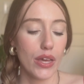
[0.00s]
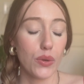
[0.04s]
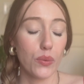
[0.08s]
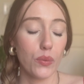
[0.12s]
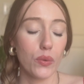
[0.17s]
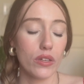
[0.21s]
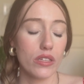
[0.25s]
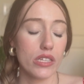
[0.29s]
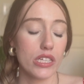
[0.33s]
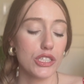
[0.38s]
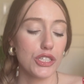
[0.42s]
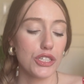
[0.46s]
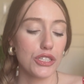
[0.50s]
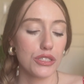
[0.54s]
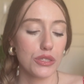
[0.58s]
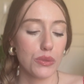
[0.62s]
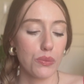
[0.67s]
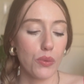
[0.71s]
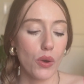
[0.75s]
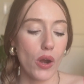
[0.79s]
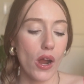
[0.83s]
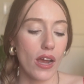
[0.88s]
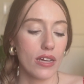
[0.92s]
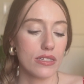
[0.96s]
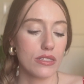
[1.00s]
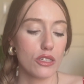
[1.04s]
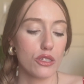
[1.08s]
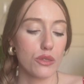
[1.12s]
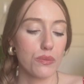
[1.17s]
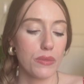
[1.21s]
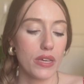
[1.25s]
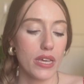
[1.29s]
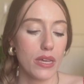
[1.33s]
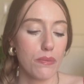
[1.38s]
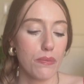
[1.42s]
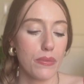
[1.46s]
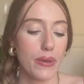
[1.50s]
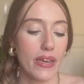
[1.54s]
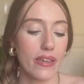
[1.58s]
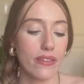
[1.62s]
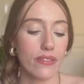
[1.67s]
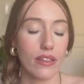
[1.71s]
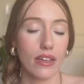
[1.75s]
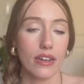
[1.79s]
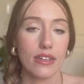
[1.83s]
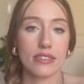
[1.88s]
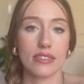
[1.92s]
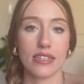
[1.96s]
really just surprises me, being
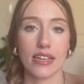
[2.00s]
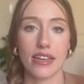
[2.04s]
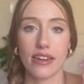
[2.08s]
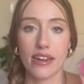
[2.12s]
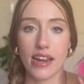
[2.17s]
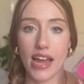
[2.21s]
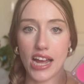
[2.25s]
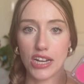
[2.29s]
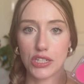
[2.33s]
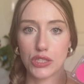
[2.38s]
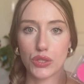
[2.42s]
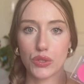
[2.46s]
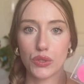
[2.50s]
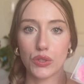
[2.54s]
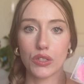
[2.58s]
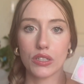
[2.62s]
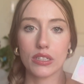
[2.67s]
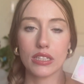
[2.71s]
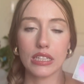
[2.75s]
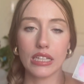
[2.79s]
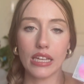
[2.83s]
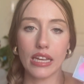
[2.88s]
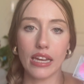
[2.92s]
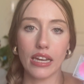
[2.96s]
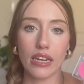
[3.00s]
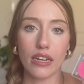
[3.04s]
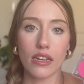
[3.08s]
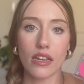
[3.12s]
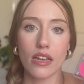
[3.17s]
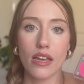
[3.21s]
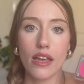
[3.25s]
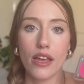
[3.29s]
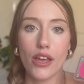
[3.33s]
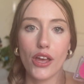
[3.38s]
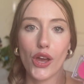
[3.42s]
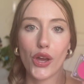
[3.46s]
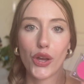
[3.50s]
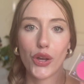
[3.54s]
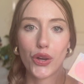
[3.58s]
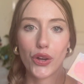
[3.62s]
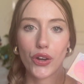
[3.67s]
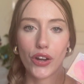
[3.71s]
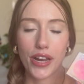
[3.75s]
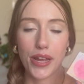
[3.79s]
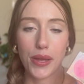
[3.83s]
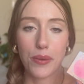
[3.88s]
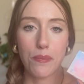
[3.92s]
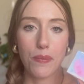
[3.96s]
that it's a natural, clean
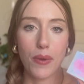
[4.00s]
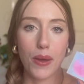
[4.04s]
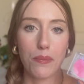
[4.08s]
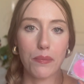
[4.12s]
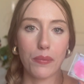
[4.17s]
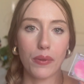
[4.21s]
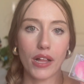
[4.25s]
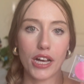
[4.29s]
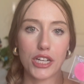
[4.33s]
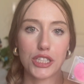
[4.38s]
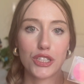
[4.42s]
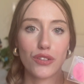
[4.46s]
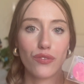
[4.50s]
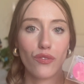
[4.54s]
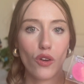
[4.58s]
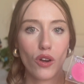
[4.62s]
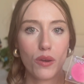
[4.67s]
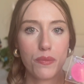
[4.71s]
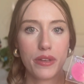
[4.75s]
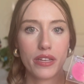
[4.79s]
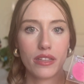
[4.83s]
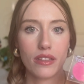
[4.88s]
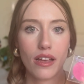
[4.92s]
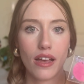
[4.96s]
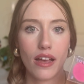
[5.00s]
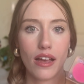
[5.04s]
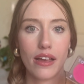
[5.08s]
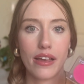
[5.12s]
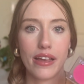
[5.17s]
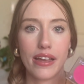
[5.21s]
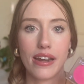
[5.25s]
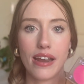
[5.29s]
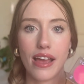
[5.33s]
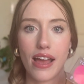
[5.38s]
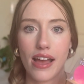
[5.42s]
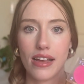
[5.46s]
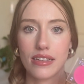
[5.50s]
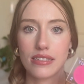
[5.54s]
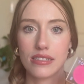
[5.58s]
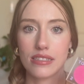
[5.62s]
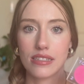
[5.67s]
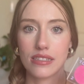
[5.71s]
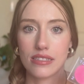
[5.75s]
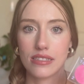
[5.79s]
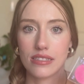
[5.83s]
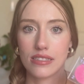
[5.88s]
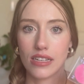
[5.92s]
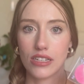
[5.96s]
cream blush formula. It has
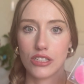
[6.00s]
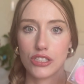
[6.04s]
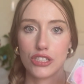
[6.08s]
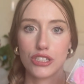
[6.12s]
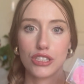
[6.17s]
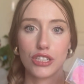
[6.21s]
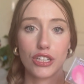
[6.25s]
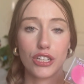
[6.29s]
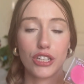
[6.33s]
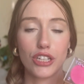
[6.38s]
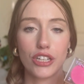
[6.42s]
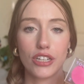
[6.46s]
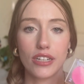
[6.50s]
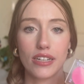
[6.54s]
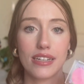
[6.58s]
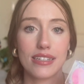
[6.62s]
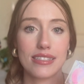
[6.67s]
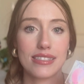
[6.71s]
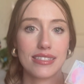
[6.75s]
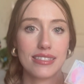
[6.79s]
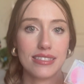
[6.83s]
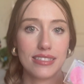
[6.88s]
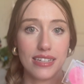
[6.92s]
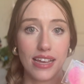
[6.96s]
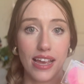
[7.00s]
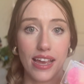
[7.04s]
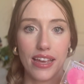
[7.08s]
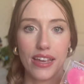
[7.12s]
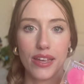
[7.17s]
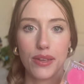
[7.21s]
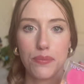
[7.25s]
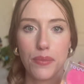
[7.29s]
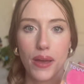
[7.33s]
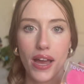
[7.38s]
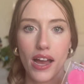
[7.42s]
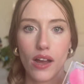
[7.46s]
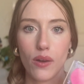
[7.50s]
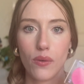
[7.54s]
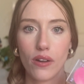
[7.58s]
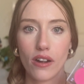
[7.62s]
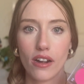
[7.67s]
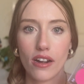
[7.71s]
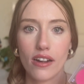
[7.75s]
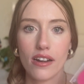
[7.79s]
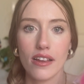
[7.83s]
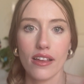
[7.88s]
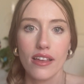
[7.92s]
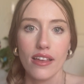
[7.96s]
such good staying
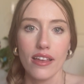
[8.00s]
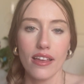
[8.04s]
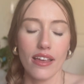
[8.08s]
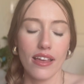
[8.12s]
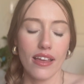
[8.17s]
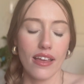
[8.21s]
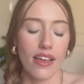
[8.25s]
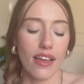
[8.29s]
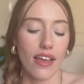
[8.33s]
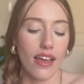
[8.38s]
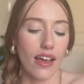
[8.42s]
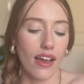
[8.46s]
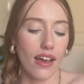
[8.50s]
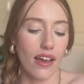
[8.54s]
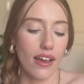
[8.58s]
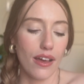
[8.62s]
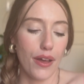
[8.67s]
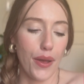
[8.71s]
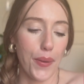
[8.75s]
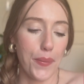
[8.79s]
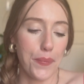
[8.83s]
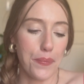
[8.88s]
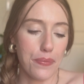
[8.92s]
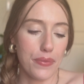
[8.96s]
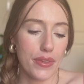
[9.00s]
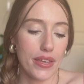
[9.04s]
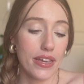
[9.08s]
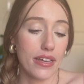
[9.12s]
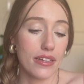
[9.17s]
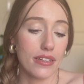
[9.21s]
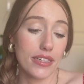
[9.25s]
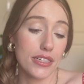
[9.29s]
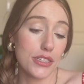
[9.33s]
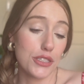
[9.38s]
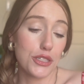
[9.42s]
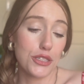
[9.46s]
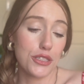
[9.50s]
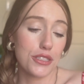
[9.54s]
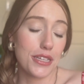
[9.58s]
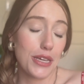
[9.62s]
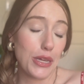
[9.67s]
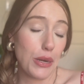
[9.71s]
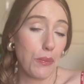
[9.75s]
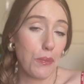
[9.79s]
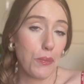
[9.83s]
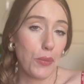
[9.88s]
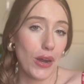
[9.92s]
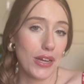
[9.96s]
power. It
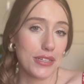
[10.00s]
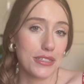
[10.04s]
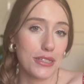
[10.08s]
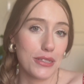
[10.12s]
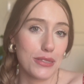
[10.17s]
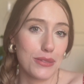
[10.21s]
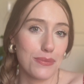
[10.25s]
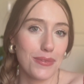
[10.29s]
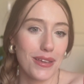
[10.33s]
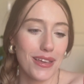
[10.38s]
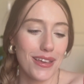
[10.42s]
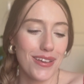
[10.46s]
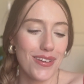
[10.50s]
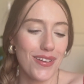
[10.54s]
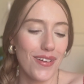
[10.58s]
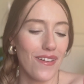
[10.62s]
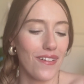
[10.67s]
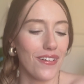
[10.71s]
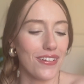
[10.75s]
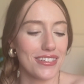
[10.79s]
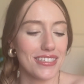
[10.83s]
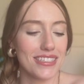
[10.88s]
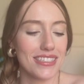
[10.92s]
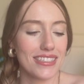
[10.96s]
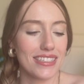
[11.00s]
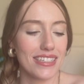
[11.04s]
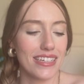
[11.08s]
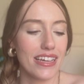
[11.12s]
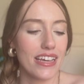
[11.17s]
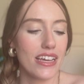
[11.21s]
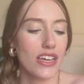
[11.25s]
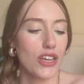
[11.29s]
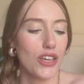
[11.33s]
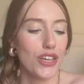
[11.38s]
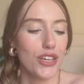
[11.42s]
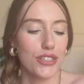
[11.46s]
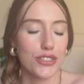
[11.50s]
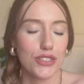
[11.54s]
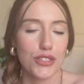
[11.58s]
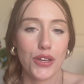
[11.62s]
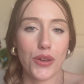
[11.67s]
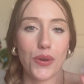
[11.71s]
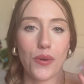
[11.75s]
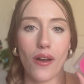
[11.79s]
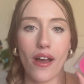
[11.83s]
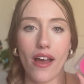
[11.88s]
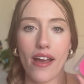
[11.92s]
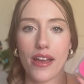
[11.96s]
impresses me, honestly.
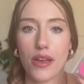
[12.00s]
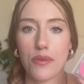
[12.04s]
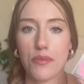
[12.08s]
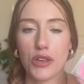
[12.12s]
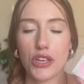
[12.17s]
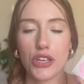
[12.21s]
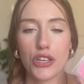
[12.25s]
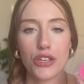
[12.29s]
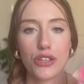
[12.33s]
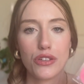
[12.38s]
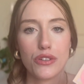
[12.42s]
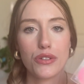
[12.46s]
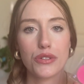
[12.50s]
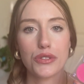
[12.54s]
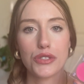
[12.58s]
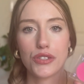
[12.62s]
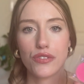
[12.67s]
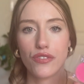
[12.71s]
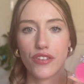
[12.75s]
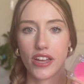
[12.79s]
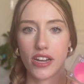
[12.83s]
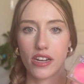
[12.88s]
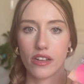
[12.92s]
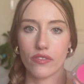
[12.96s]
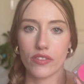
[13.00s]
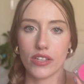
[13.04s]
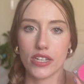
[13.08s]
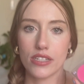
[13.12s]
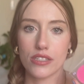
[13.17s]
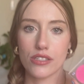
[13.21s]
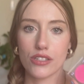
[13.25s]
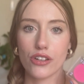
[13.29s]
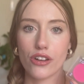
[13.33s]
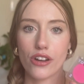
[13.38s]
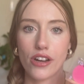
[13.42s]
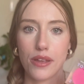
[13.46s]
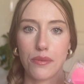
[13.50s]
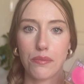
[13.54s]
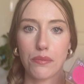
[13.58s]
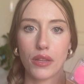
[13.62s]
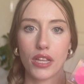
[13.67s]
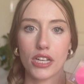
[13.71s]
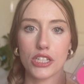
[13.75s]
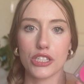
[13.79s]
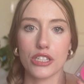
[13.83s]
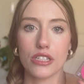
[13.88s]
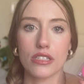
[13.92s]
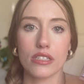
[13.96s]
So I am a huge fan of these cream
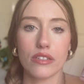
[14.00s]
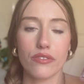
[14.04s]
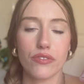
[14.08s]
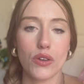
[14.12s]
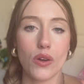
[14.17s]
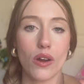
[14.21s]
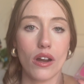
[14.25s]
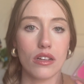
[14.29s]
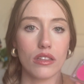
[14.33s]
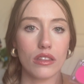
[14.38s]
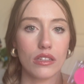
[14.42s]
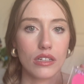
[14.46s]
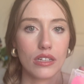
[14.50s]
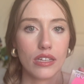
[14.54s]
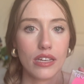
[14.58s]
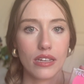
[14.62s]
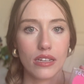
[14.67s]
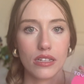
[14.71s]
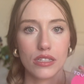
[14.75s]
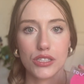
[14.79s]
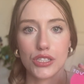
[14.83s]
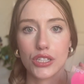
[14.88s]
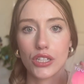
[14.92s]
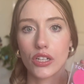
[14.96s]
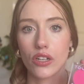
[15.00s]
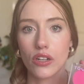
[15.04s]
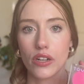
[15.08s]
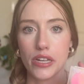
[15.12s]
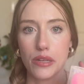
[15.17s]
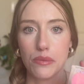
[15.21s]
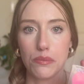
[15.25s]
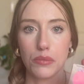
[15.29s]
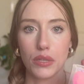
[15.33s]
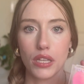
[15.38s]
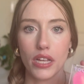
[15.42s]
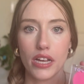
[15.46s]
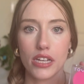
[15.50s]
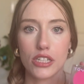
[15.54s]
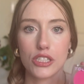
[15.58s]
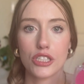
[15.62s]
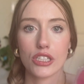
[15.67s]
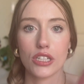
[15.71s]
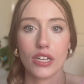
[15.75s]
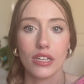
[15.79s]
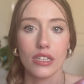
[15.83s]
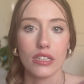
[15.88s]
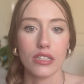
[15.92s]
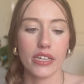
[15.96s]
blushes. If you are looking into cream blush,
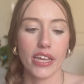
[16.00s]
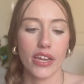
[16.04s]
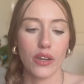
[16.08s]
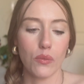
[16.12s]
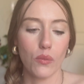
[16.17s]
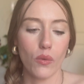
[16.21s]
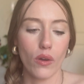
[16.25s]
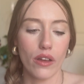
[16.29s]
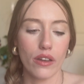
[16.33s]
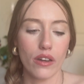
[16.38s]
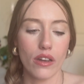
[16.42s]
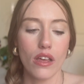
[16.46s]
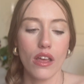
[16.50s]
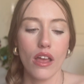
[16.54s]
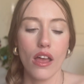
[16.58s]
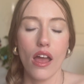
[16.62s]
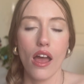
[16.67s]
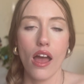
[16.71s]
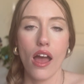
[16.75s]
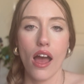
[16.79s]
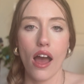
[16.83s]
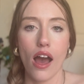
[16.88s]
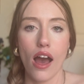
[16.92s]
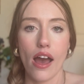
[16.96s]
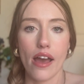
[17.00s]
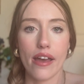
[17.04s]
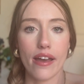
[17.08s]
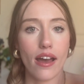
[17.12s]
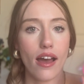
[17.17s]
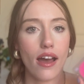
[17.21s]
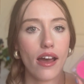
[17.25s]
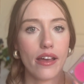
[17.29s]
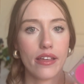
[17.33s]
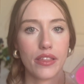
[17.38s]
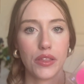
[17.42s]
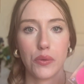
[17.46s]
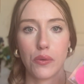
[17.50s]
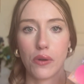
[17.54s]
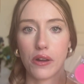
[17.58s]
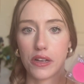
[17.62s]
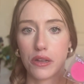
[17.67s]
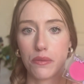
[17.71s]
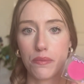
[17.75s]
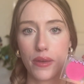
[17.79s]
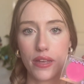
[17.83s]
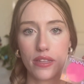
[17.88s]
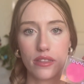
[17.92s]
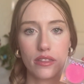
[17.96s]
a clean one, I highly
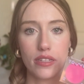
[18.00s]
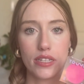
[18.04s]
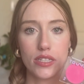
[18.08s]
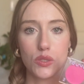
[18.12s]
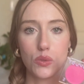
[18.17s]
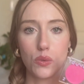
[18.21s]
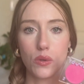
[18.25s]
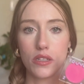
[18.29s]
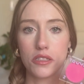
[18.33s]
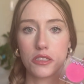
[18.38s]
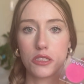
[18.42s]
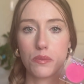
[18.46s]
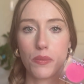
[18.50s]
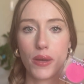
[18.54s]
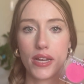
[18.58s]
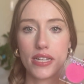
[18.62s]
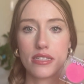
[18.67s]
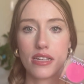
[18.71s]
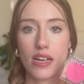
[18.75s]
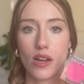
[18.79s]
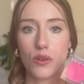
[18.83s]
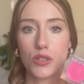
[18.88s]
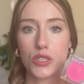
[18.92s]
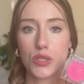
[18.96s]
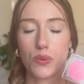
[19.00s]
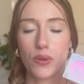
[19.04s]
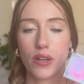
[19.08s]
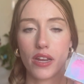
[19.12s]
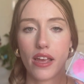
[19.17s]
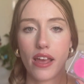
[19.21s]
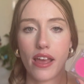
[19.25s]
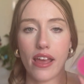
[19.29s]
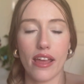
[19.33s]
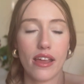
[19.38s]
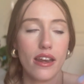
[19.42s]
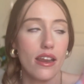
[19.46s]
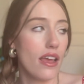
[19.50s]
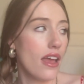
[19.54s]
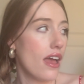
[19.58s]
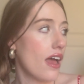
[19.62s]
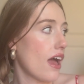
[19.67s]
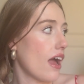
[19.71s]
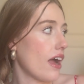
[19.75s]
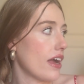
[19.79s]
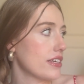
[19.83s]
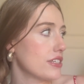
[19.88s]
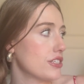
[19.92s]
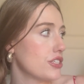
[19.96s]
recommend these ones by Tower 28.
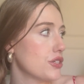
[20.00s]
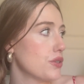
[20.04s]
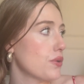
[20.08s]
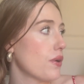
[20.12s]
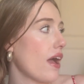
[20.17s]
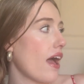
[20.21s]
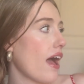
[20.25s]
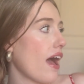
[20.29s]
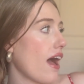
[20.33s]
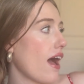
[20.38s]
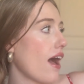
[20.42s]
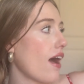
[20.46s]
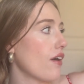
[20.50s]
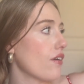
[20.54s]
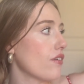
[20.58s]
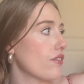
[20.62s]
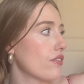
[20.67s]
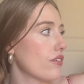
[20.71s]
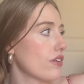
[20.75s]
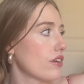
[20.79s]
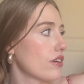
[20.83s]
I do have